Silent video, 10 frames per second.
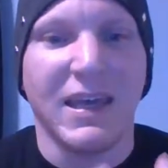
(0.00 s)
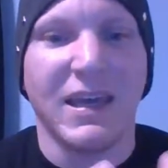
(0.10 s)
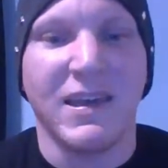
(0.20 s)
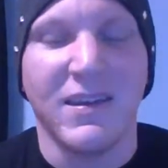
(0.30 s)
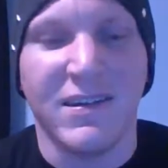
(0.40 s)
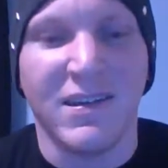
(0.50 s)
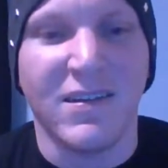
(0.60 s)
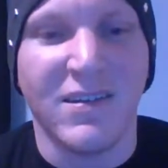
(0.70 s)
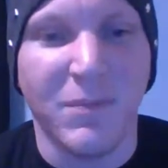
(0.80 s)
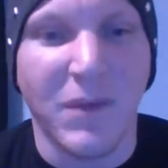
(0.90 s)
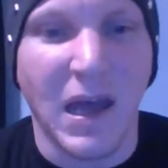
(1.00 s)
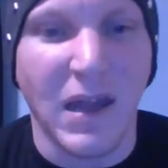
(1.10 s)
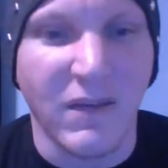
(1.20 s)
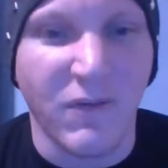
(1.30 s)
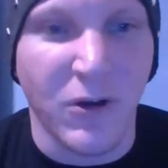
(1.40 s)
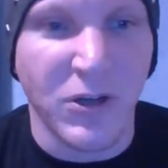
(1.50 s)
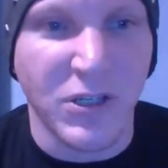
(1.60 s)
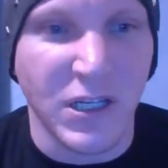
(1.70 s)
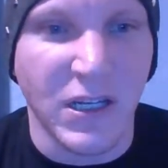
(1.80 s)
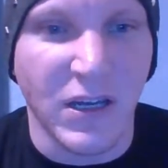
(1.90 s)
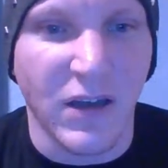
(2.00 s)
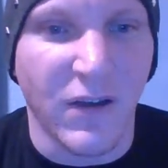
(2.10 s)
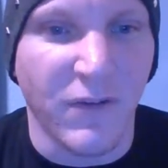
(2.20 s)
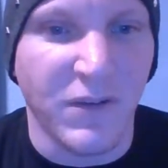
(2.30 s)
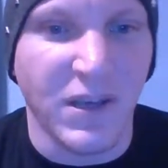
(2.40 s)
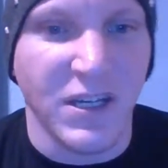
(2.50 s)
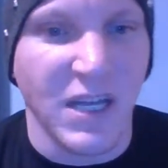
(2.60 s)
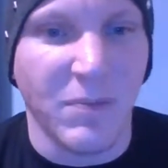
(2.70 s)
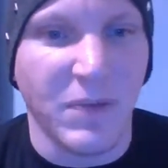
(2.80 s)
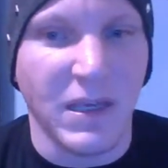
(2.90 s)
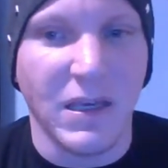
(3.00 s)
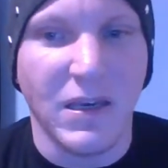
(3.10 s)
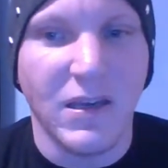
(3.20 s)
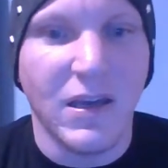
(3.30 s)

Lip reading: is the symbiotic version of TJP,